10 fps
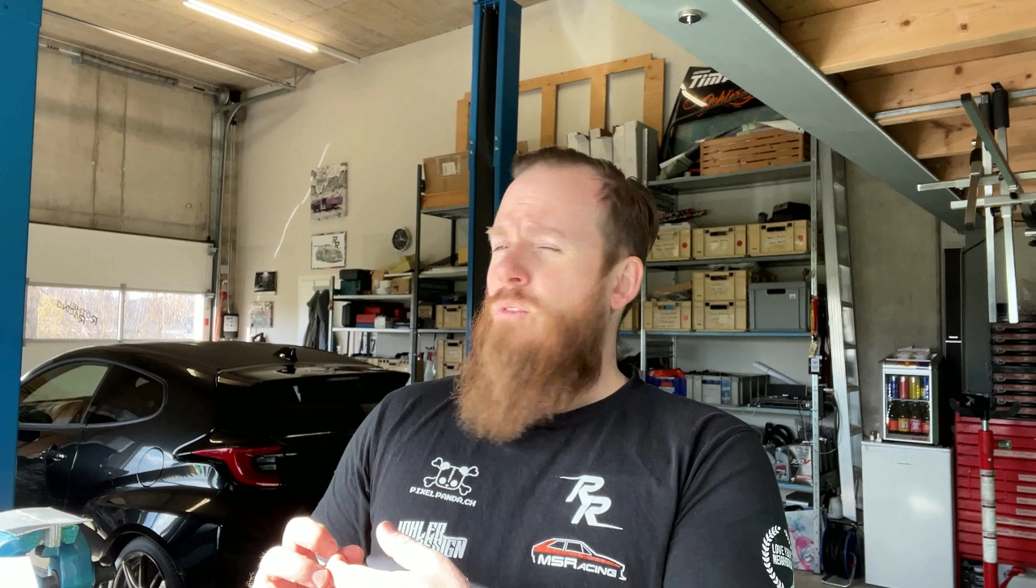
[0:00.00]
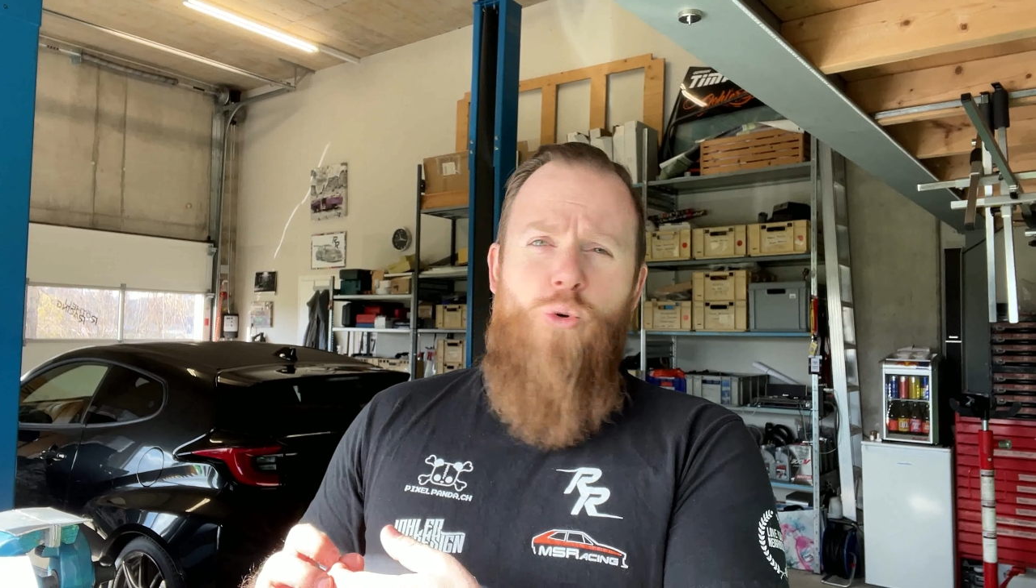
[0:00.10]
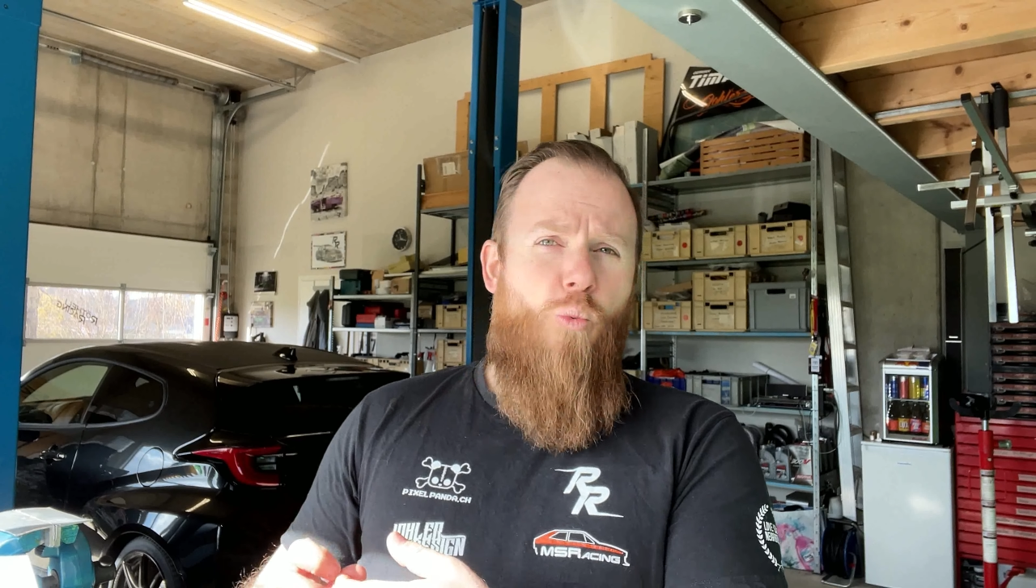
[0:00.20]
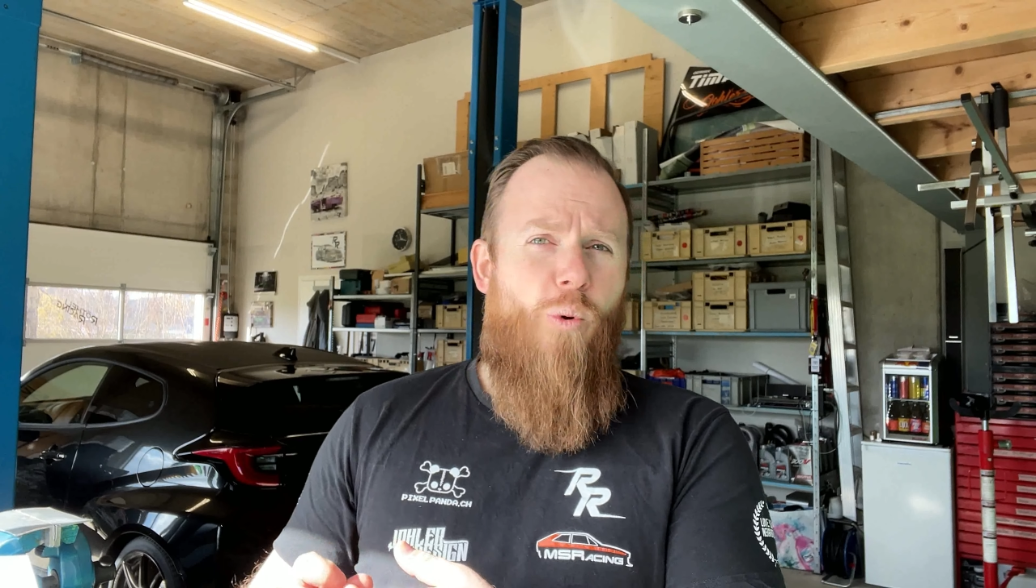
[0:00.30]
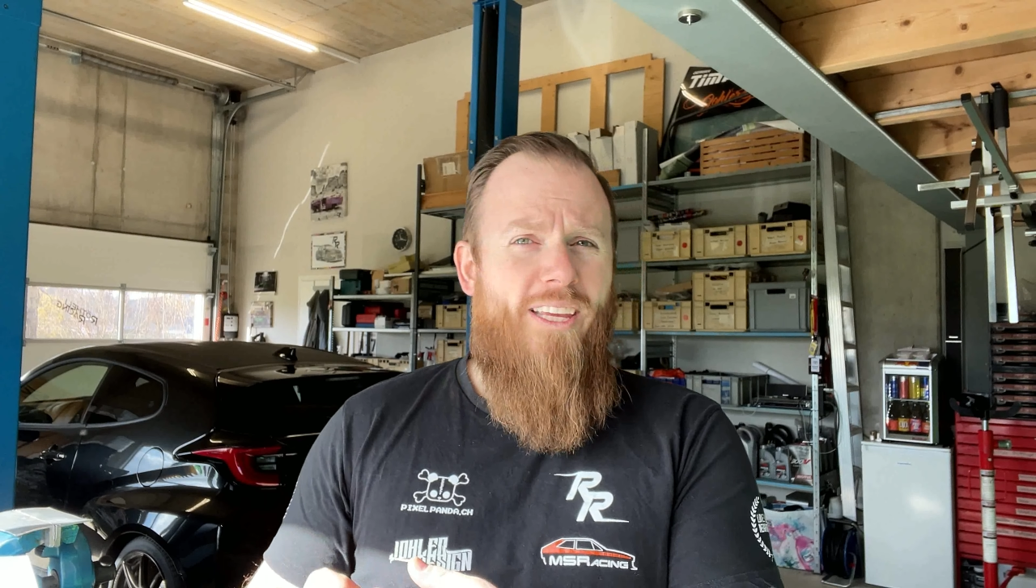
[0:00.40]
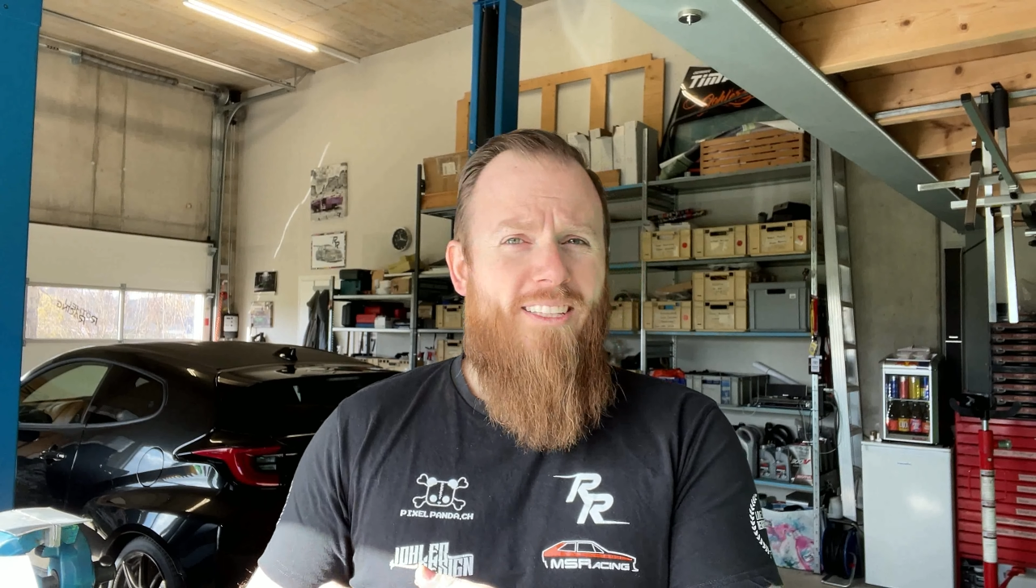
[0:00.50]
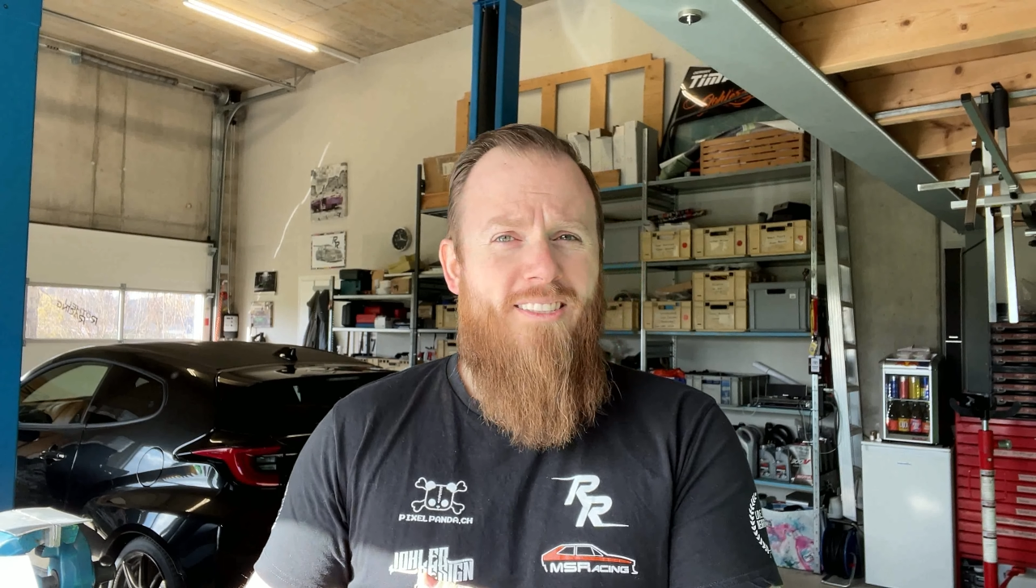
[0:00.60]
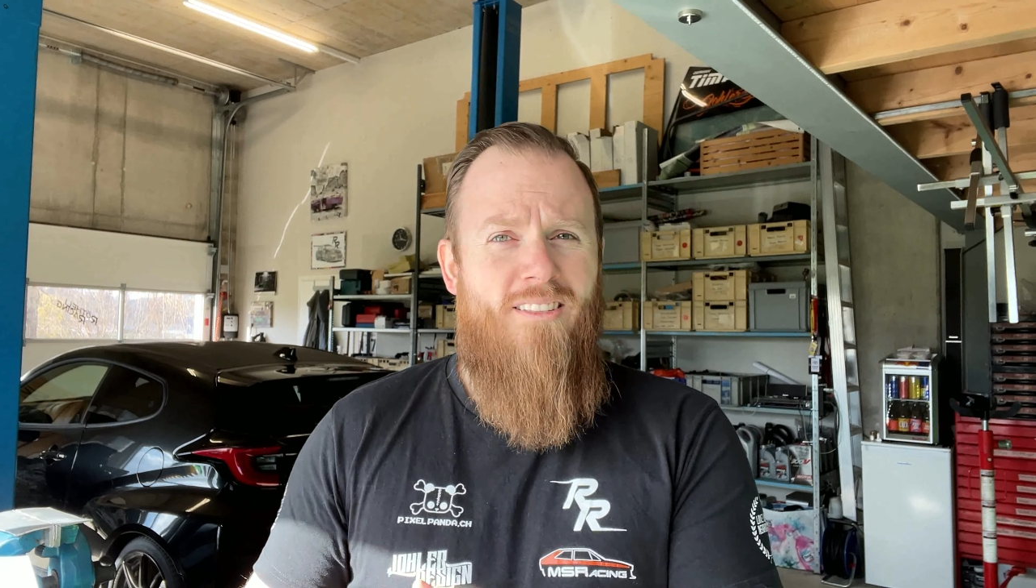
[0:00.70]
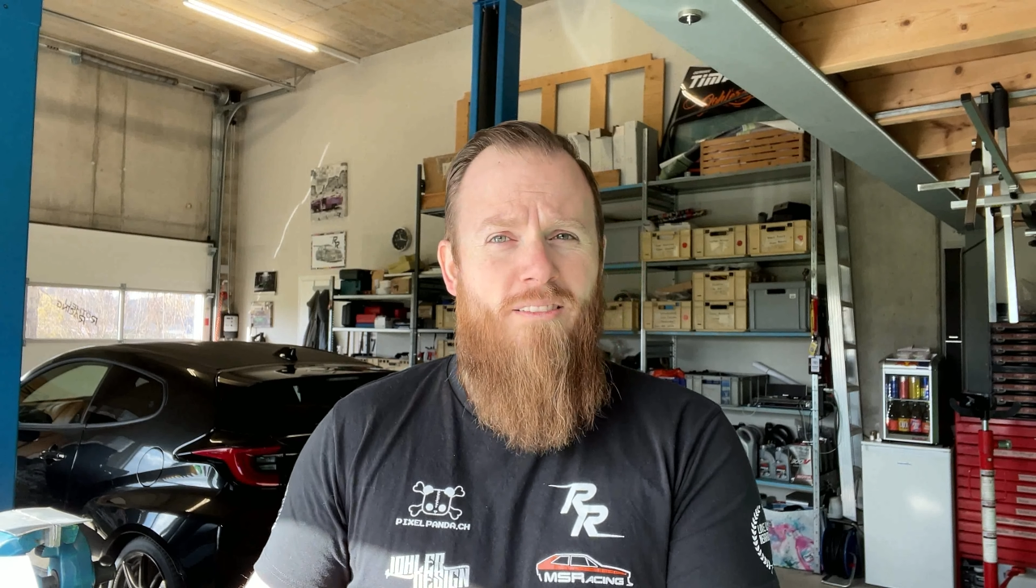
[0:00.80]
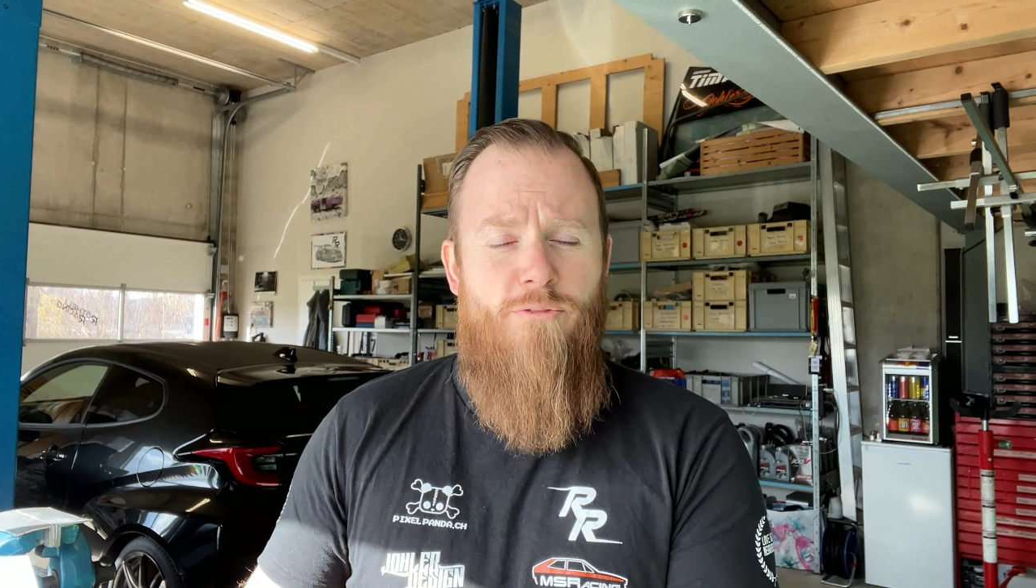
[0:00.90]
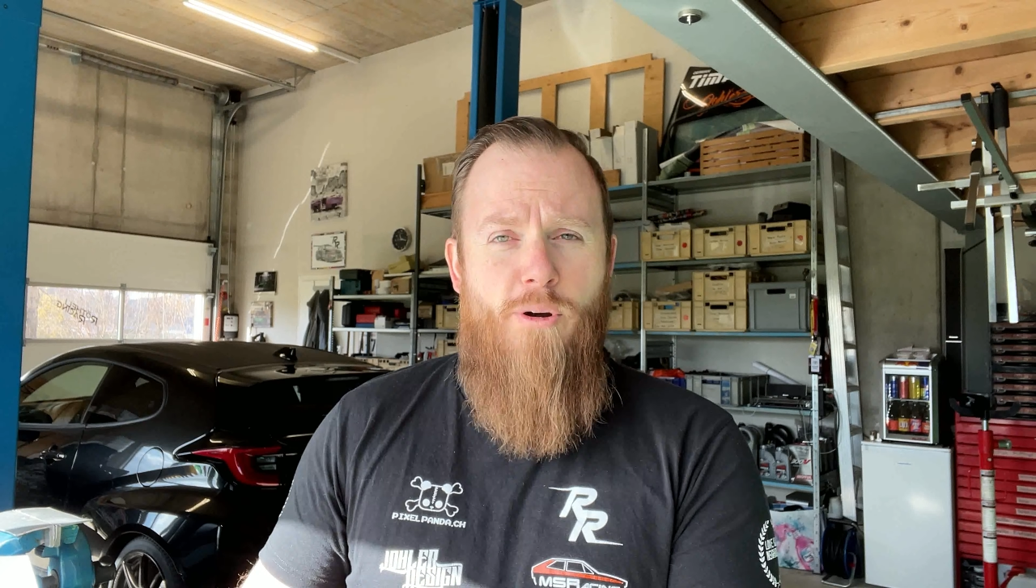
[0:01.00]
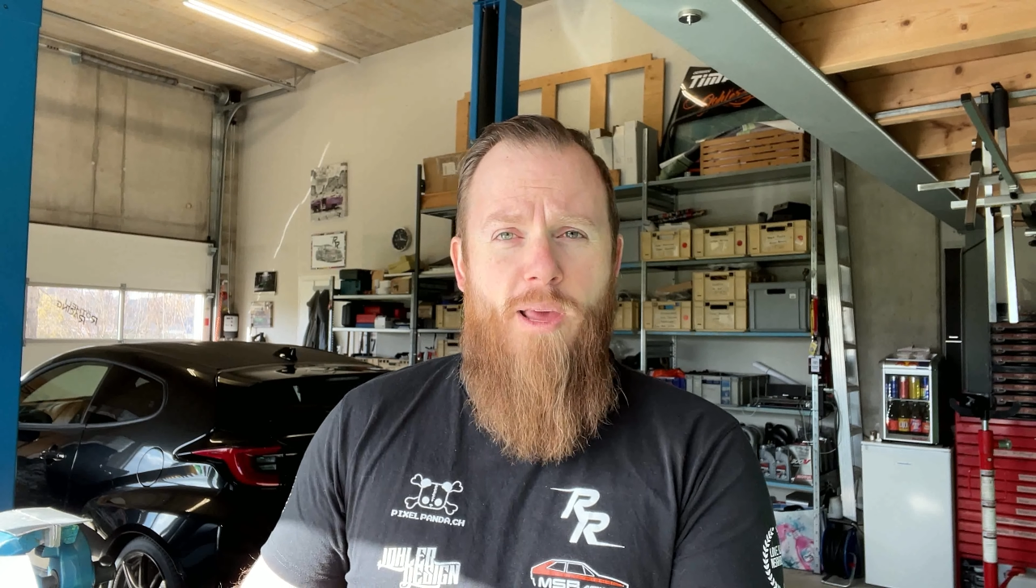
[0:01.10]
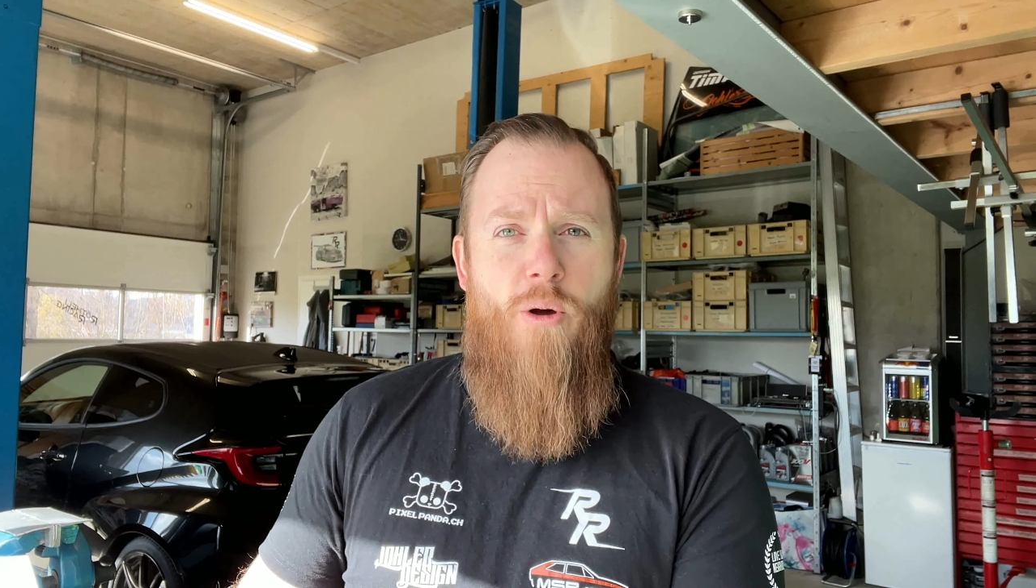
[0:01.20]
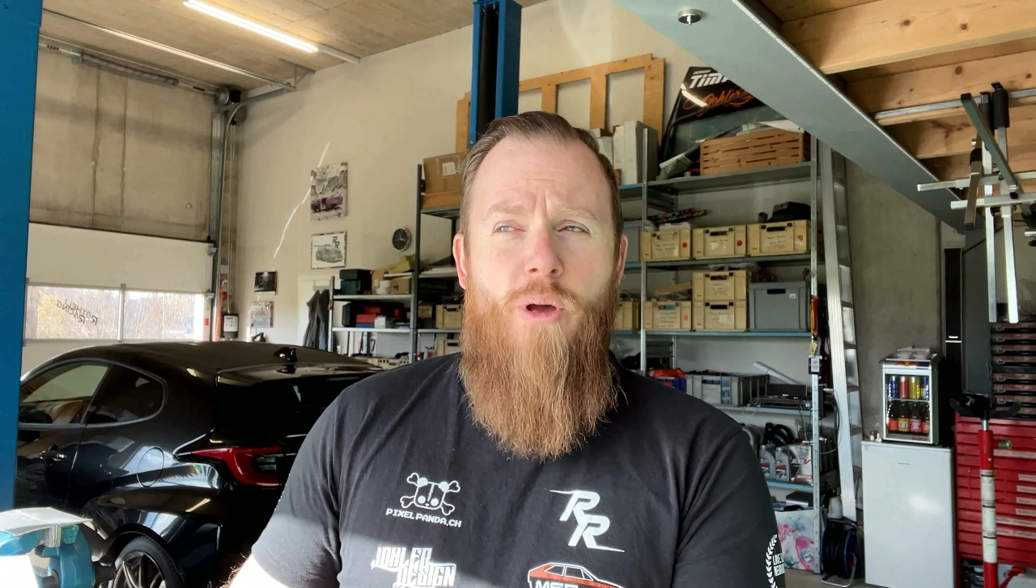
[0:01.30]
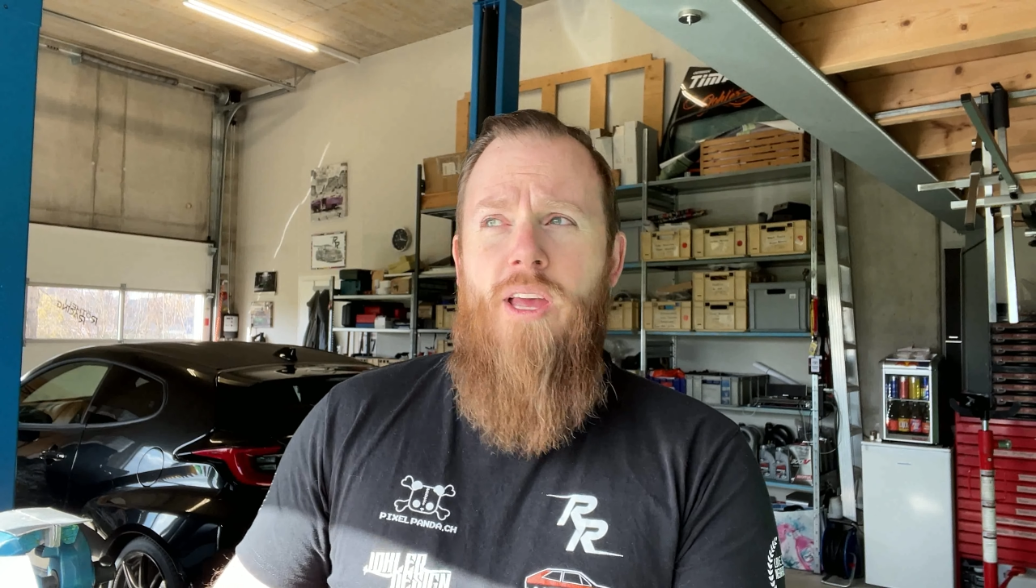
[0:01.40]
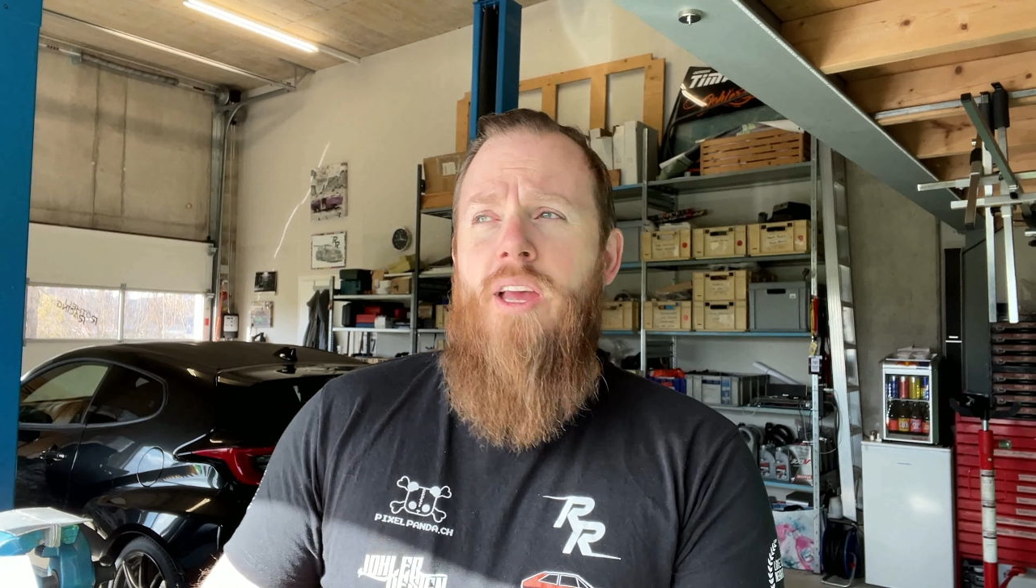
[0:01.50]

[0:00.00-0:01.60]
2 weeks from now,